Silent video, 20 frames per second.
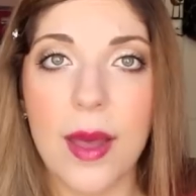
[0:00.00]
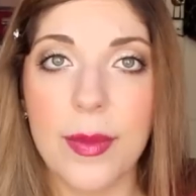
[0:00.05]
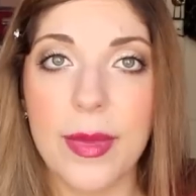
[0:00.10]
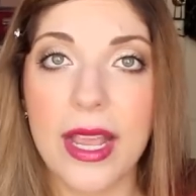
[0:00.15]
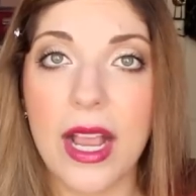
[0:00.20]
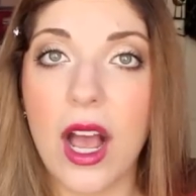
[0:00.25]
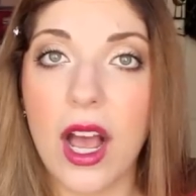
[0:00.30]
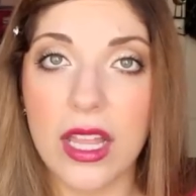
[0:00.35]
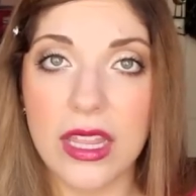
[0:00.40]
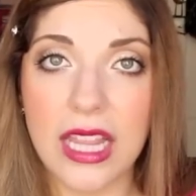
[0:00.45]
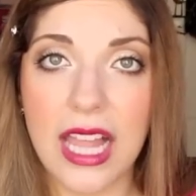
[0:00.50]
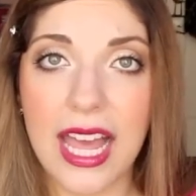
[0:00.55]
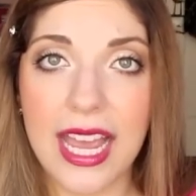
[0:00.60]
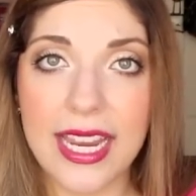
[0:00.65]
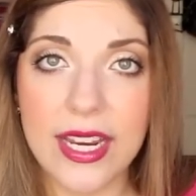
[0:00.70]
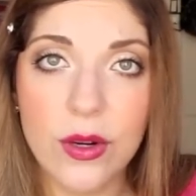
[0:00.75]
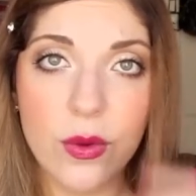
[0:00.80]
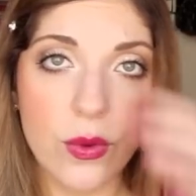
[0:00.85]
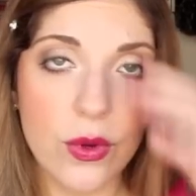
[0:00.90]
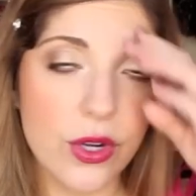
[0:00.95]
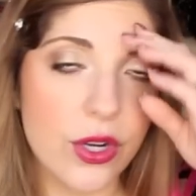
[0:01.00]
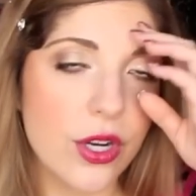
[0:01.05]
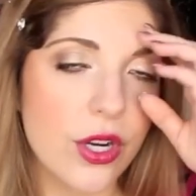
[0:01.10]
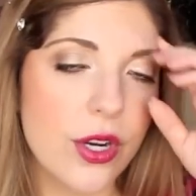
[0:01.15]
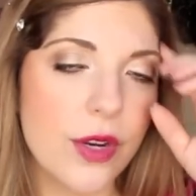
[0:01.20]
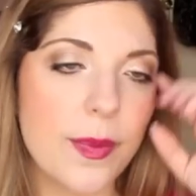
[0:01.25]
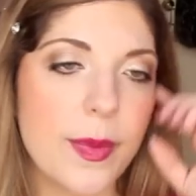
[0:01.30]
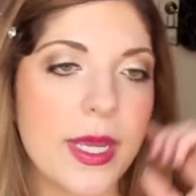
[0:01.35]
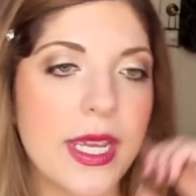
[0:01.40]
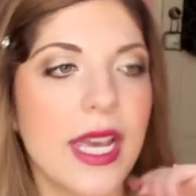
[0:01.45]
like online
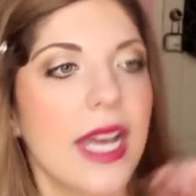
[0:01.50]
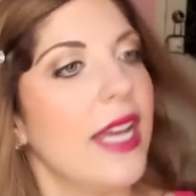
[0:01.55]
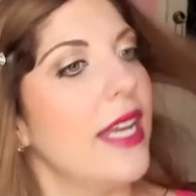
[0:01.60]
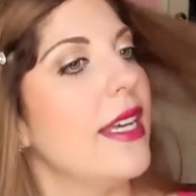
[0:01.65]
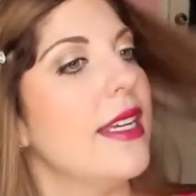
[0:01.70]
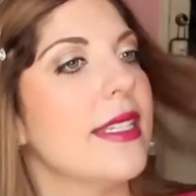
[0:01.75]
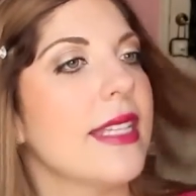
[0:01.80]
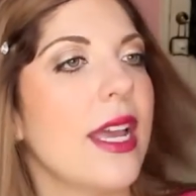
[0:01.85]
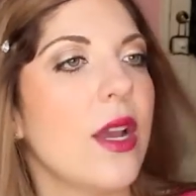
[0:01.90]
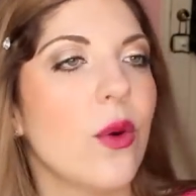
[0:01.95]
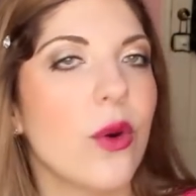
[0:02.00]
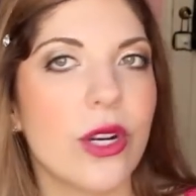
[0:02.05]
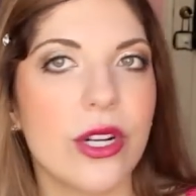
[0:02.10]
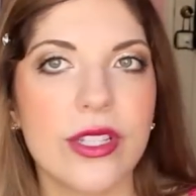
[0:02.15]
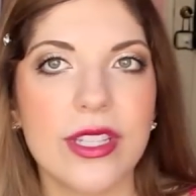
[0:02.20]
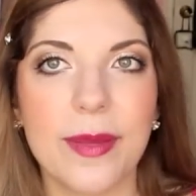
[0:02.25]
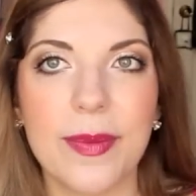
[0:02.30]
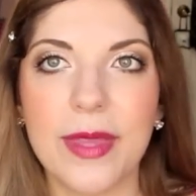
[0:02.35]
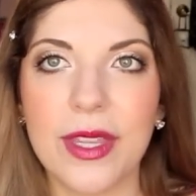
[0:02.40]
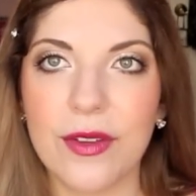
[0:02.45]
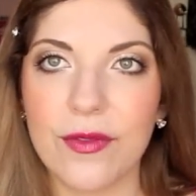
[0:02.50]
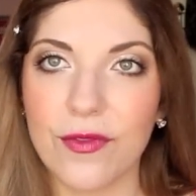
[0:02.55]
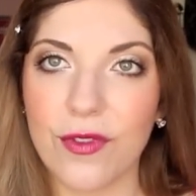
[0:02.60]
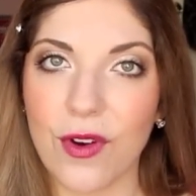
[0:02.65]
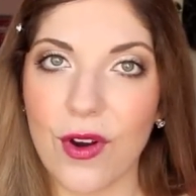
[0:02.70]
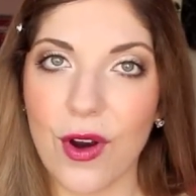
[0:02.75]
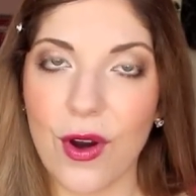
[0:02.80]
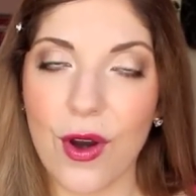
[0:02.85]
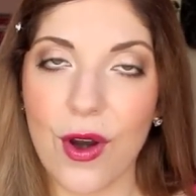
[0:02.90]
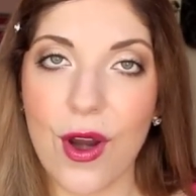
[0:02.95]
order, because I ordered something
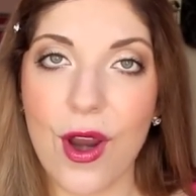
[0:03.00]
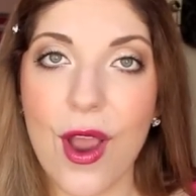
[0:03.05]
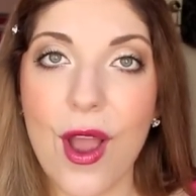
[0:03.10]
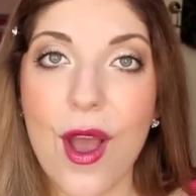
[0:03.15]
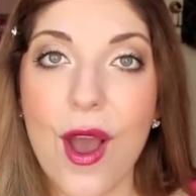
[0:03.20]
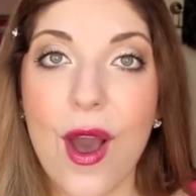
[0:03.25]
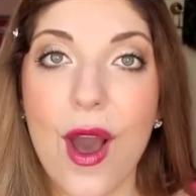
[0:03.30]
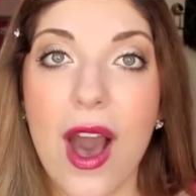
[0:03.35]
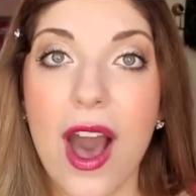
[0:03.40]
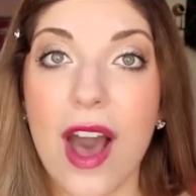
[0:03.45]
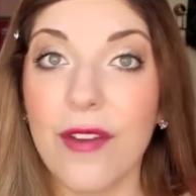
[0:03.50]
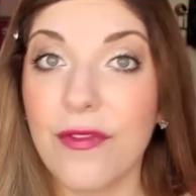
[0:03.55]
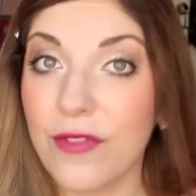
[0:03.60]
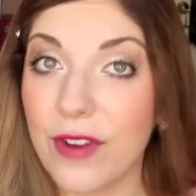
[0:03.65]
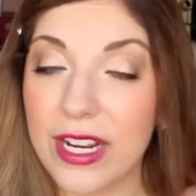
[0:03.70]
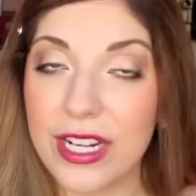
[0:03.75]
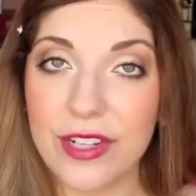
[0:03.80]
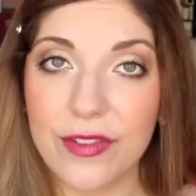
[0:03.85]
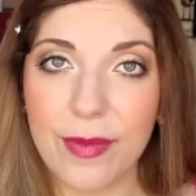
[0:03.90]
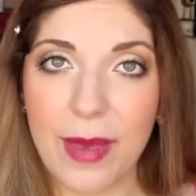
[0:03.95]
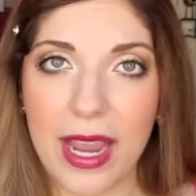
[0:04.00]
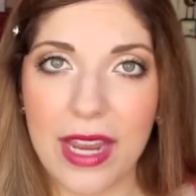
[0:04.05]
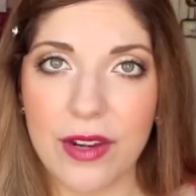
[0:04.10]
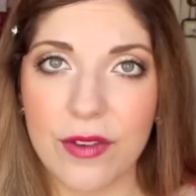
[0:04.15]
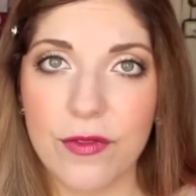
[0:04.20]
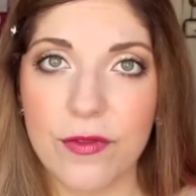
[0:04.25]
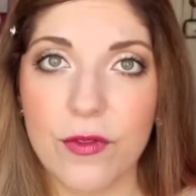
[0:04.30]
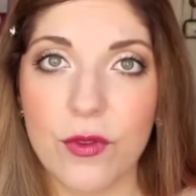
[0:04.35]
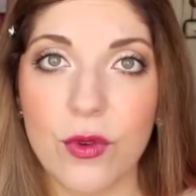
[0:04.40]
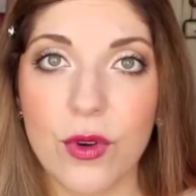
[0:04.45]
for a friend of
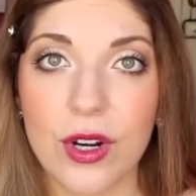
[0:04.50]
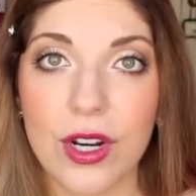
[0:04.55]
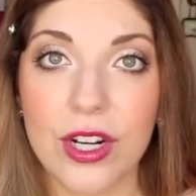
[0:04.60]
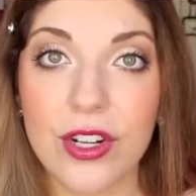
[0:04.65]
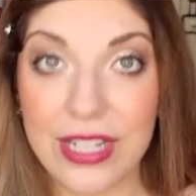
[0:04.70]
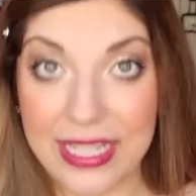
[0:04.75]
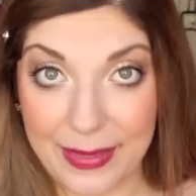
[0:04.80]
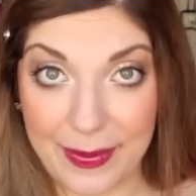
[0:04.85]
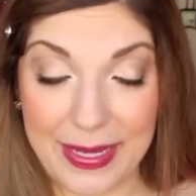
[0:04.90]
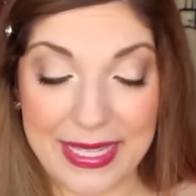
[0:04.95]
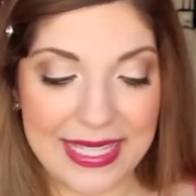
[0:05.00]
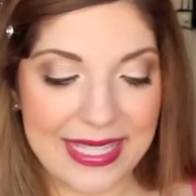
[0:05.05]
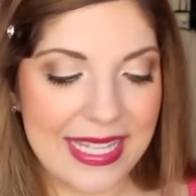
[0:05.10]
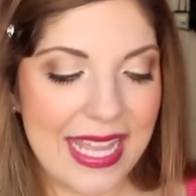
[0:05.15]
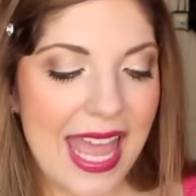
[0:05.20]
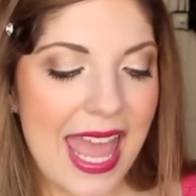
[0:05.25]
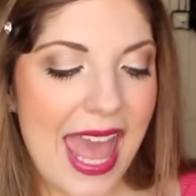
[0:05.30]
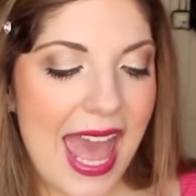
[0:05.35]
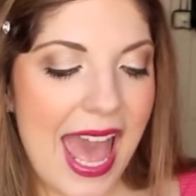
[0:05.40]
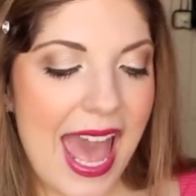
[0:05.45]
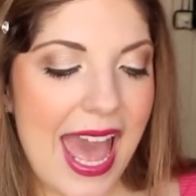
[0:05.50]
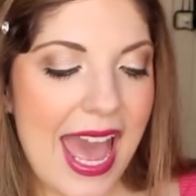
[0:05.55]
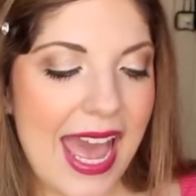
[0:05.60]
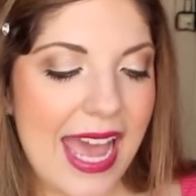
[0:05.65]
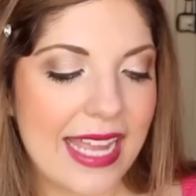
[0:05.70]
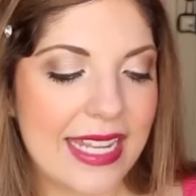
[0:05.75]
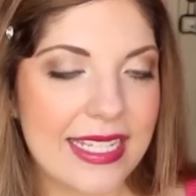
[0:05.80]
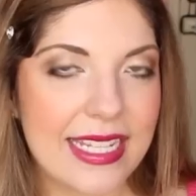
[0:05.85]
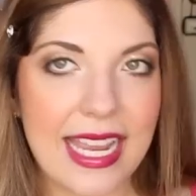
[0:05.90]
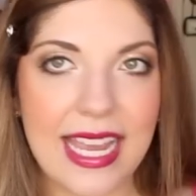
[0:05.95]
mine for Christmas,
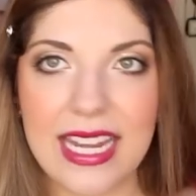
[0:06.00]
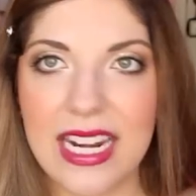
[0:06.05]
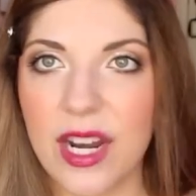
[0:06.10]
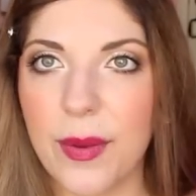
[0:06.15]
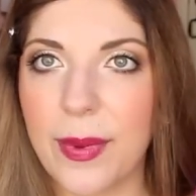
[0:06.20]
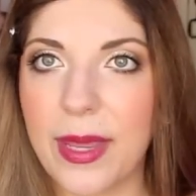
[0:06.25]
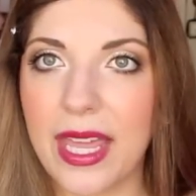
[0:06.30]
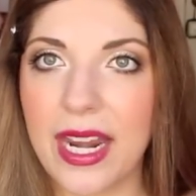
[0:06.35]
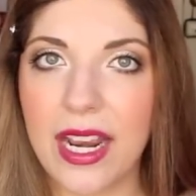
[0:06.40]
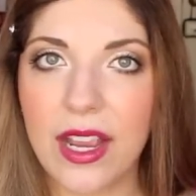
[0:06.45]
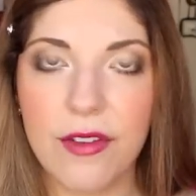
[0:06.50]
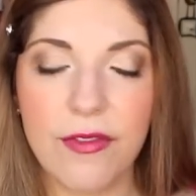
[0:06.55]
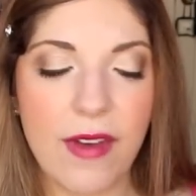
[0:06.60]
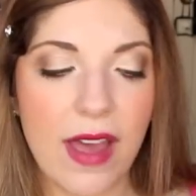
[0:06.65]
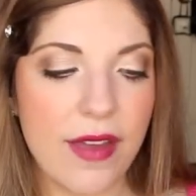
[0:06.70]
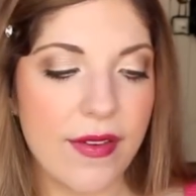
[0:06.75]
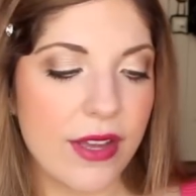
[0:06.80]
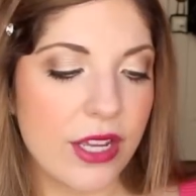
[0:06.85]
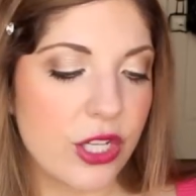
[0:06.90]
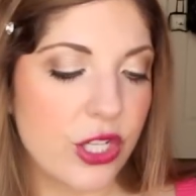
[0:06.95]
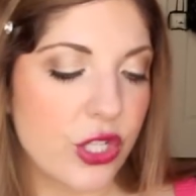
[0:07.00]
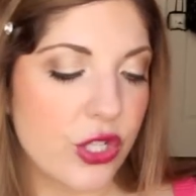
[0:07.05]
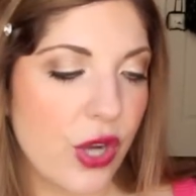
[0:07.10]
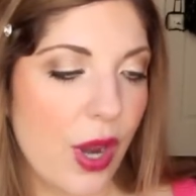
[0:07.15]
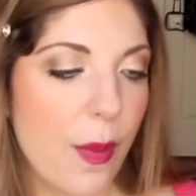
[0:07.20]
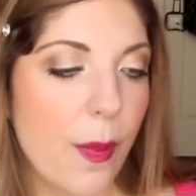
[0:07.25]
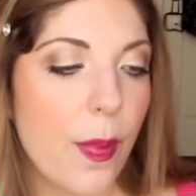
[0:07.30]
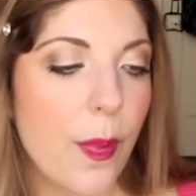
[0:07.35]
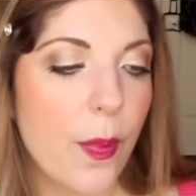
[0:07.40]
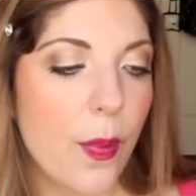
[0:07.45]
and I ended up getting a
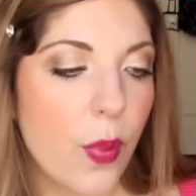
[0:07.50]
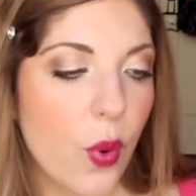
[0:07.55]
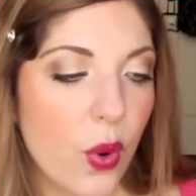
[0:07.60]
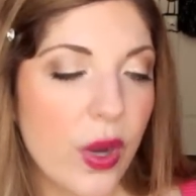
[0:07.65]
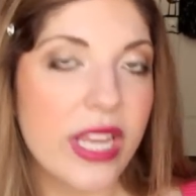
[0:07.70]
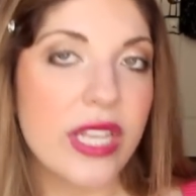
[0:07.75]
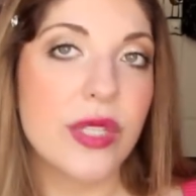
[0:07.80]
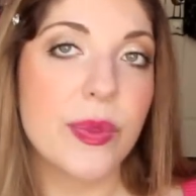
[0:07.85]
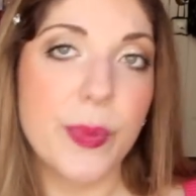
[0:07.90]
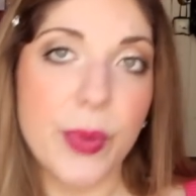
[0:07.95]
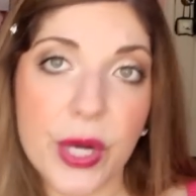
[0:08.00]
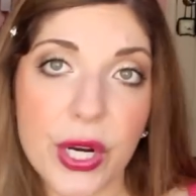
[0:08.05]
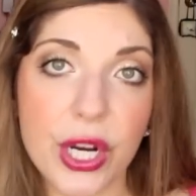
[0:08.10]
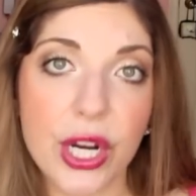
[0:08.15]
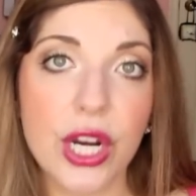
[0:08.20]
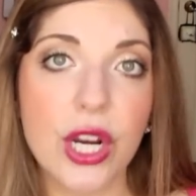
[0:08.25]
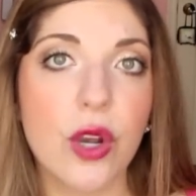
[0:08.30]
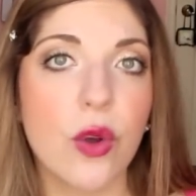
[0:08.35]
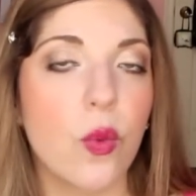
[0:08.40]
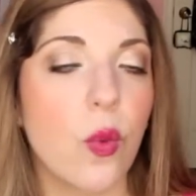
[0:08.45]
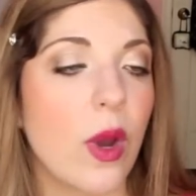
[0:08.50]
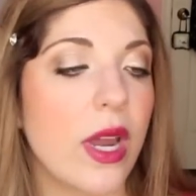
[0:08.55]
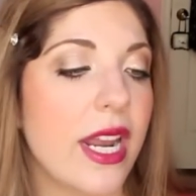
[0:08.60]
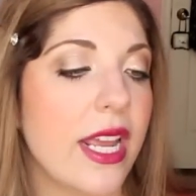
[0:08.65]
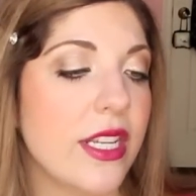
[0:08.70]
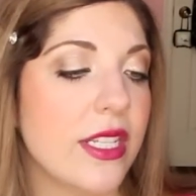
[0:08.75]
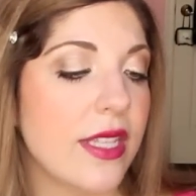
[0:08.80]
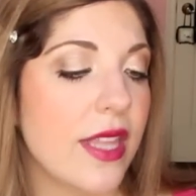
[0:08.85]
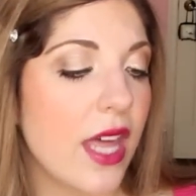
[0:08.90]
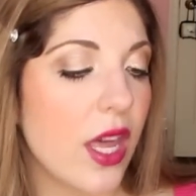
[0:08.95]
500-point perk when
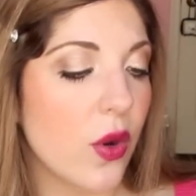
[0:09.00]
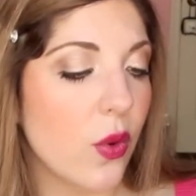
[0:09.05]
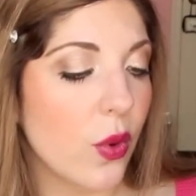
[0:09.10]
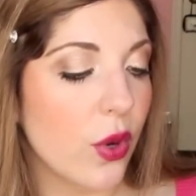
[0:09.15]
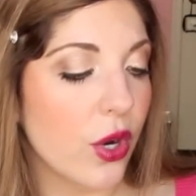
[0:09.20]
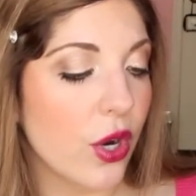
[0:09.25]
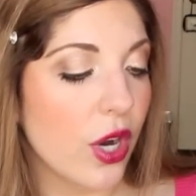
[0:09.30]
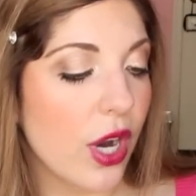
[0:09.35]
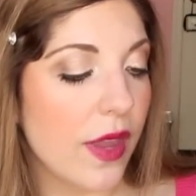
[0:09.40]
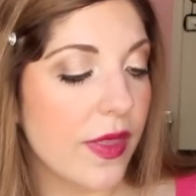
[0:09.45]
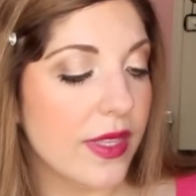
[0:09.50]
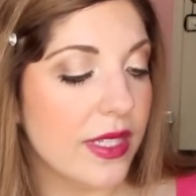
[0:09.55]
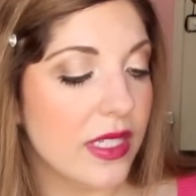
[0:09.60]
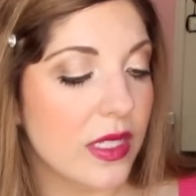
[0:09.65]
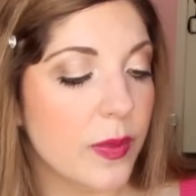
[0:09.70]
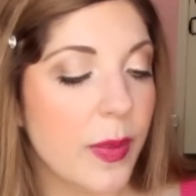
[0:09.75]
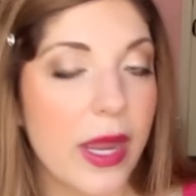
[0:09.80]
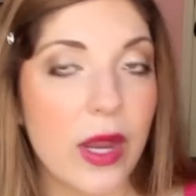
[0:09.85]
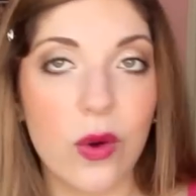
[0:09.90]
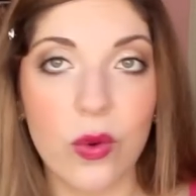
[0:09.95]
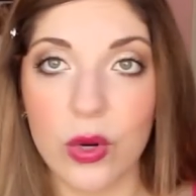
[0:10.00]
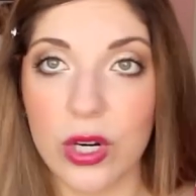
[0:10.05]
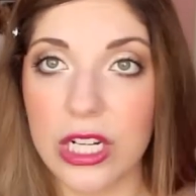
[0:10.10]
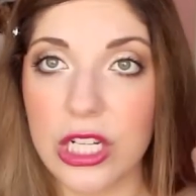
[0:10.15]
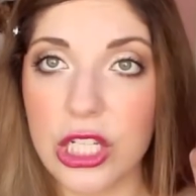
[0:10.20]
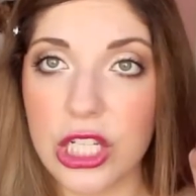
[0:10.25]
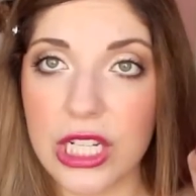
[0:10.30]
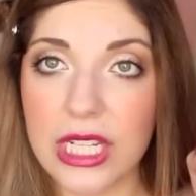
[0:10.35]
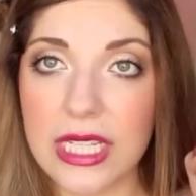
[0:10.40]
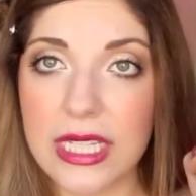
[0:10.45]
I did that order, and this is by
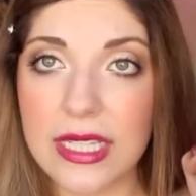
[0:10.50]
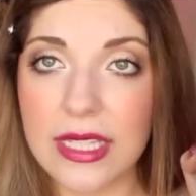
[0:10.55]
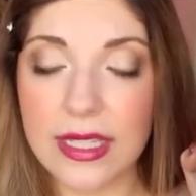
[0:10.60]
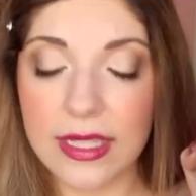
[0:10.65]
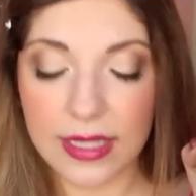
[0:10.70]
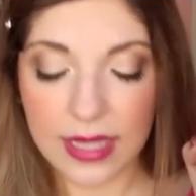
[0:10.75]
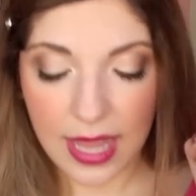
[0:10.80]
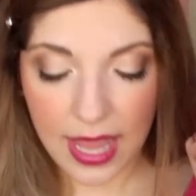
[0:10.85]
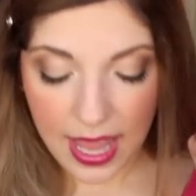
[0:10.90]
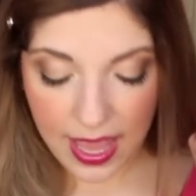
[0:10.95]
Origins.